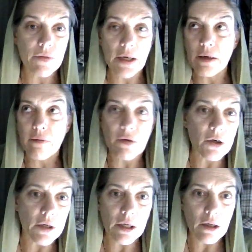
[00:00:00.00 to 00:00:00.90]
They
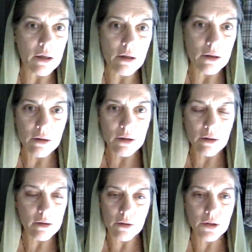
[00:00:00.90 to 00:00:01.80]
diverted
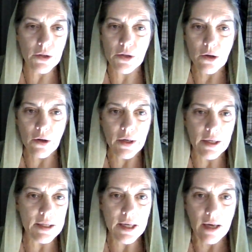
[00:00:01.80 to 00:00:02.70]
to a certain
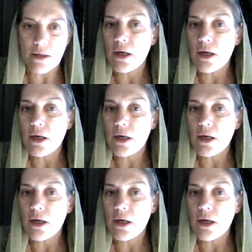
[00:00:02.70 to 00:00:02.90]
extent